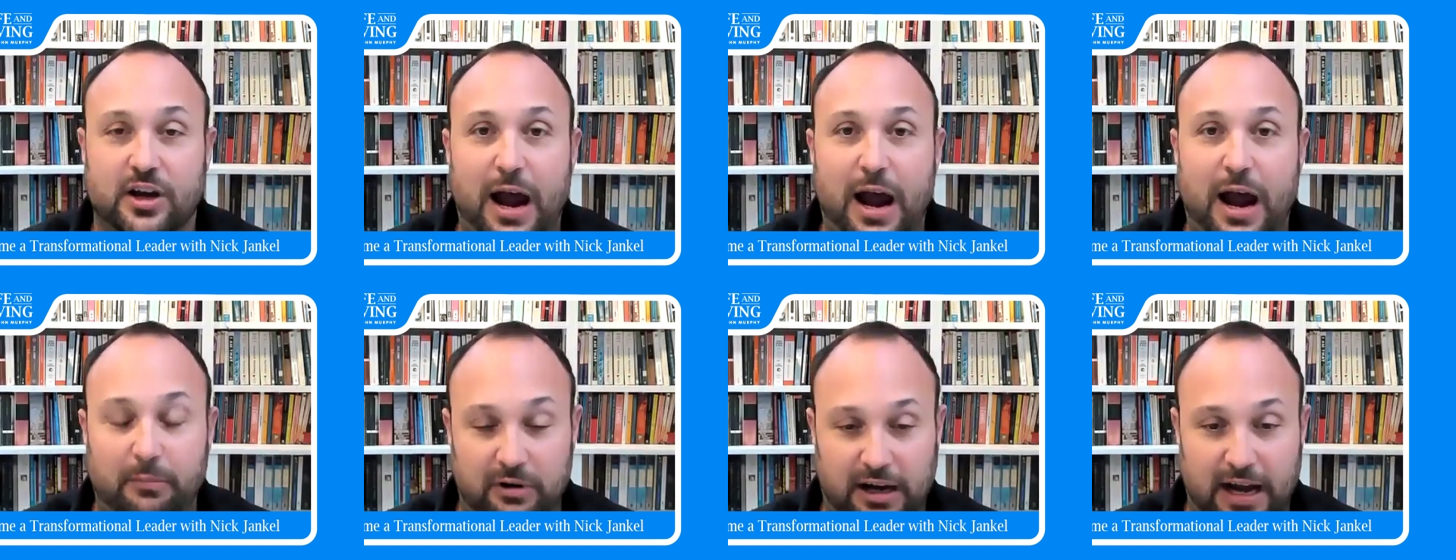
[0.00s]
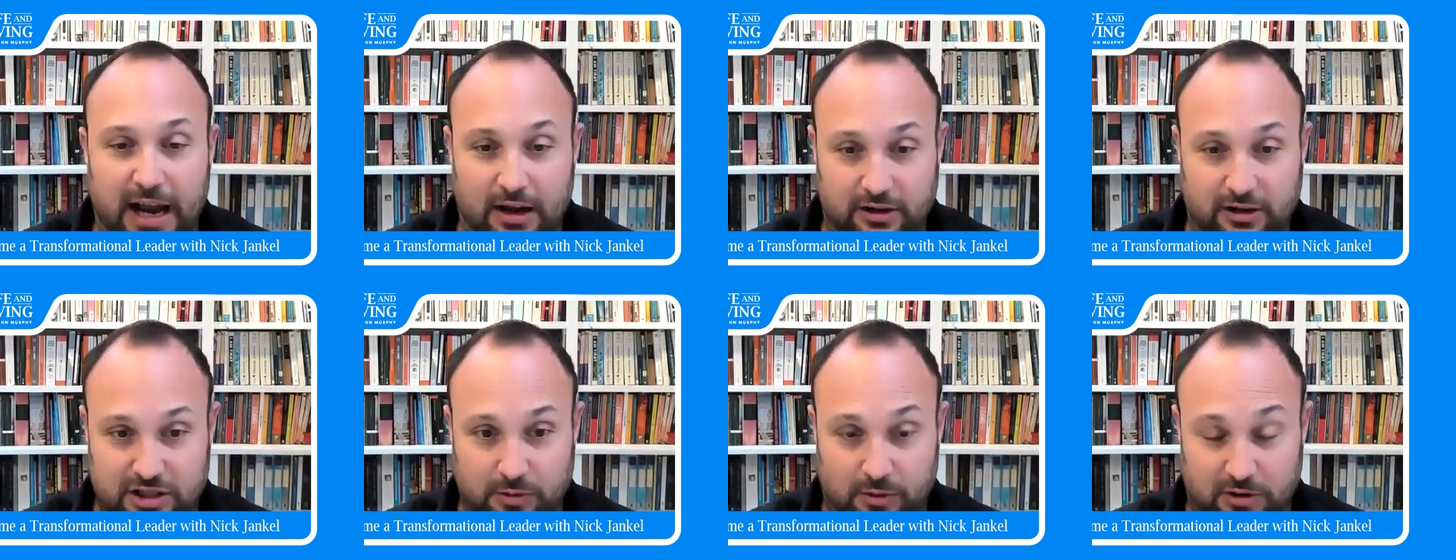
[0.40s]
hammering
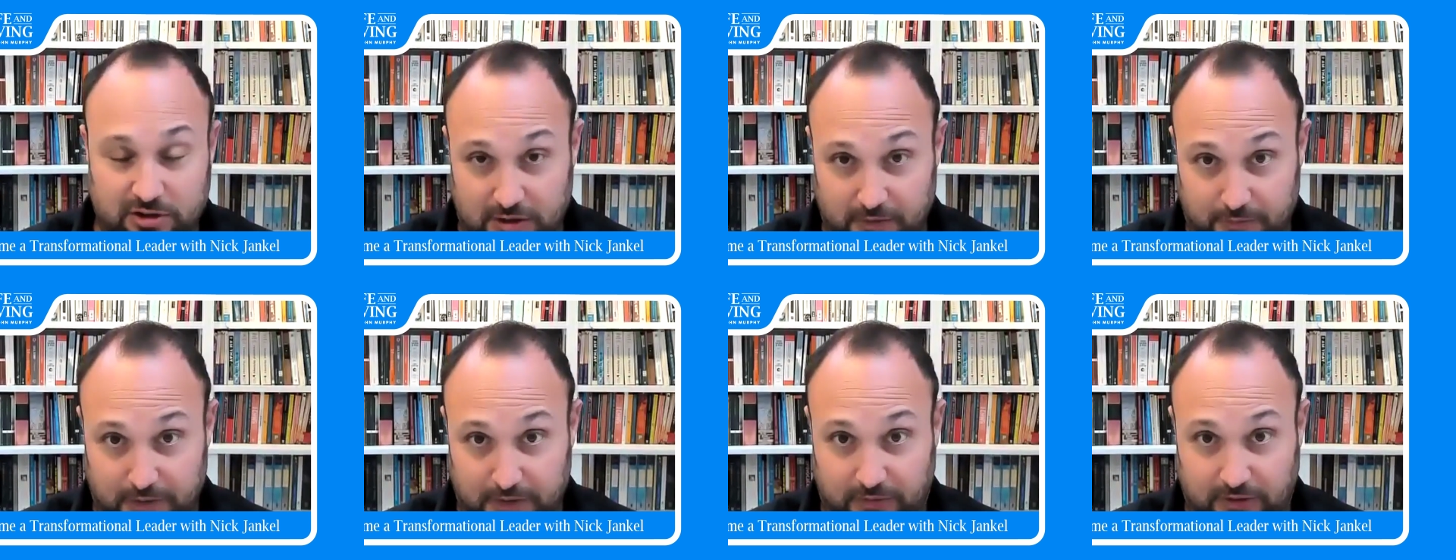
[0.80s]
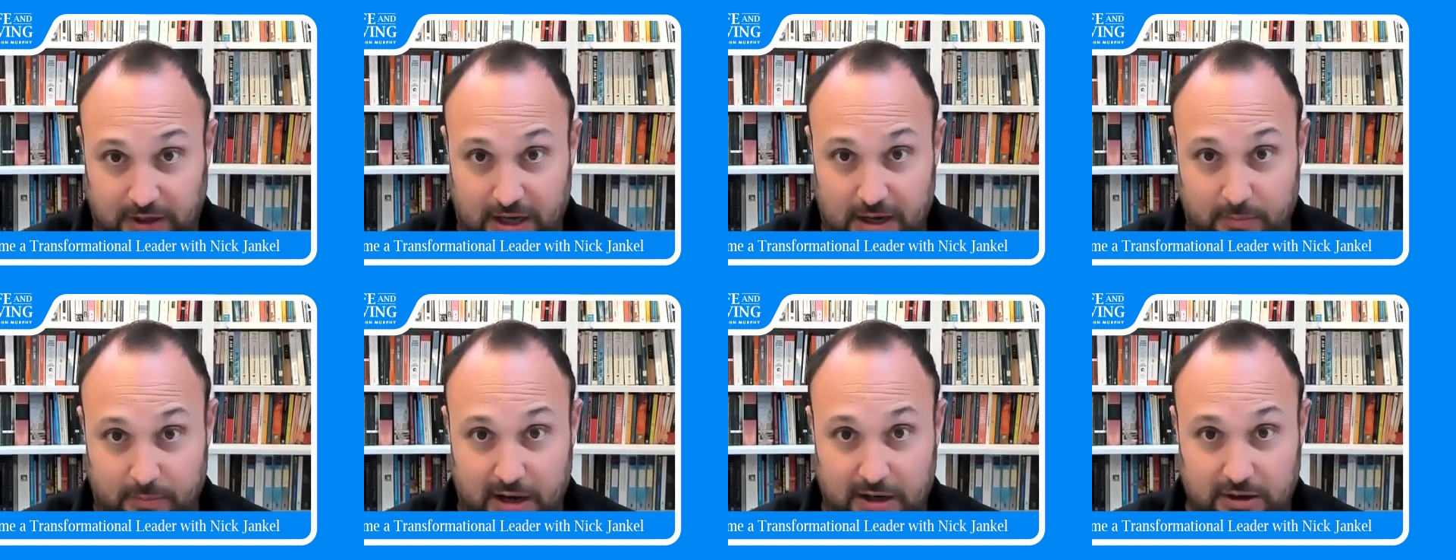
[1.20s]
out
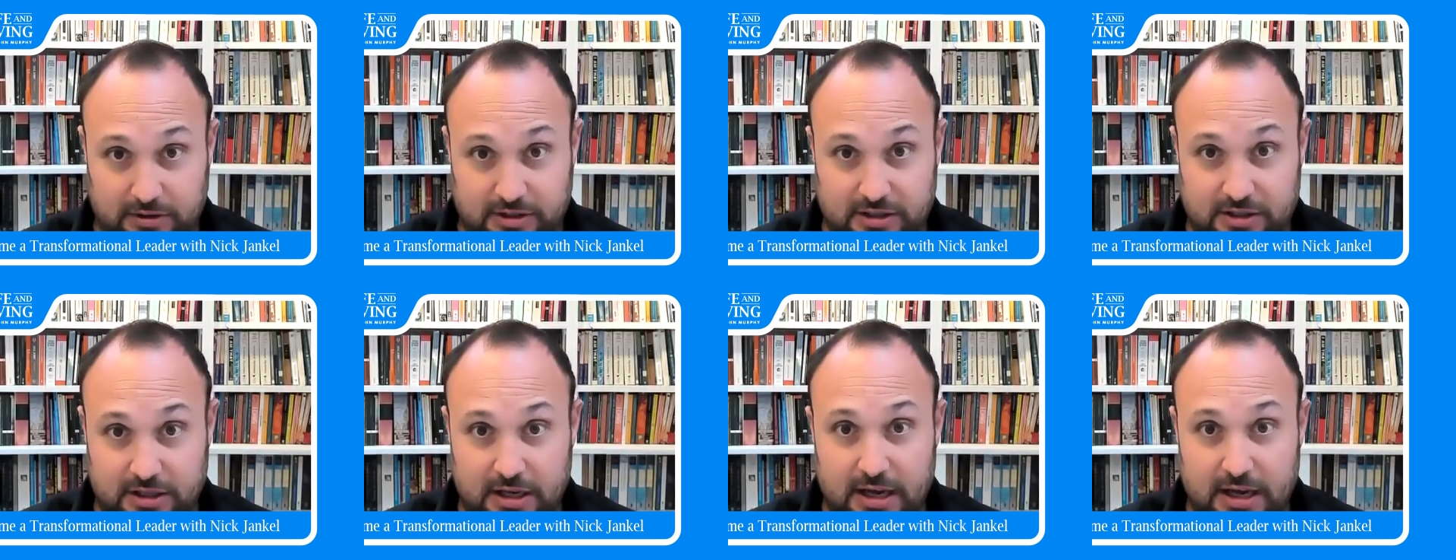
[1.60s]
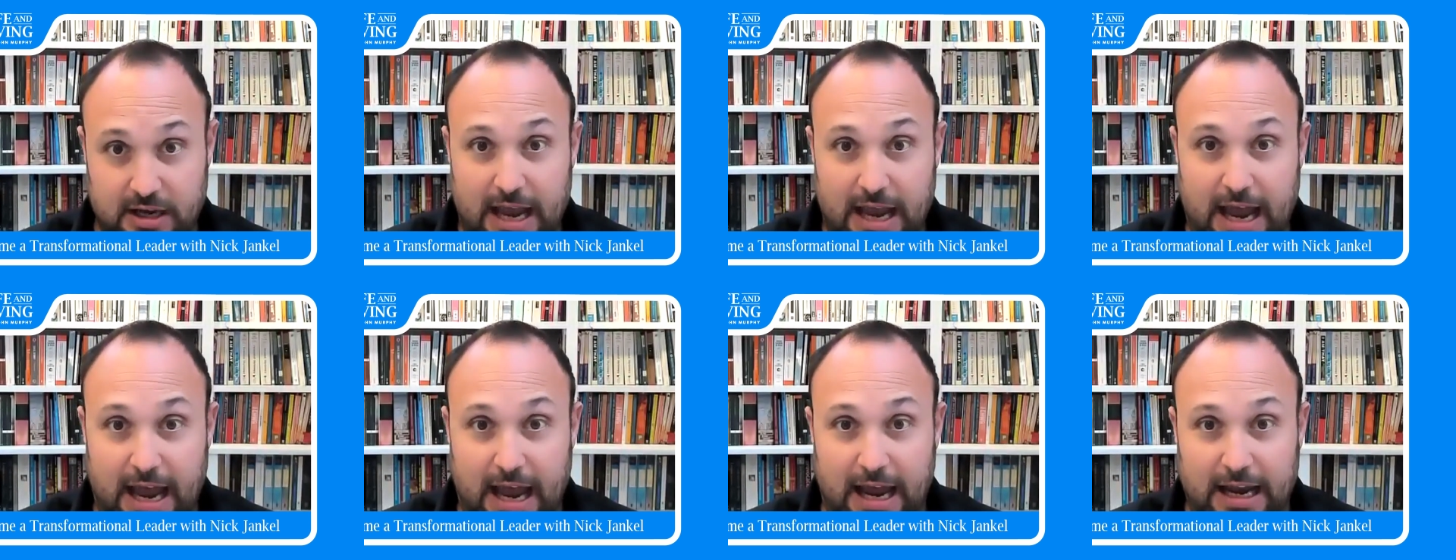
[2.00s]
250 emails
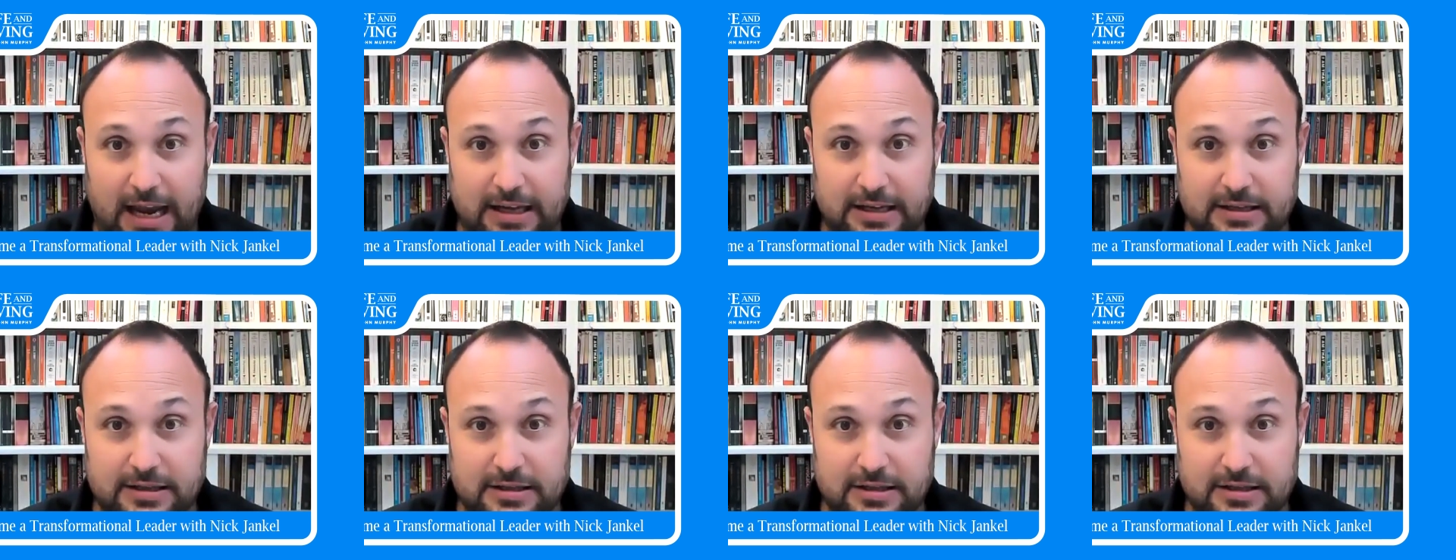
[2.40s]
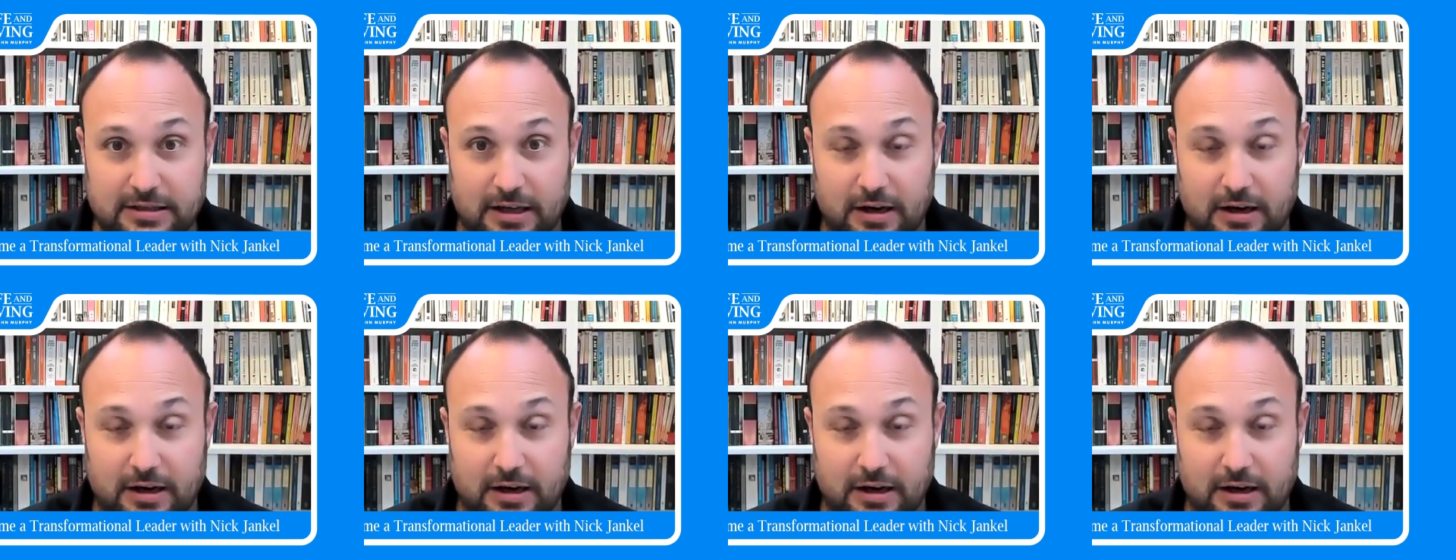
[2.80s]
and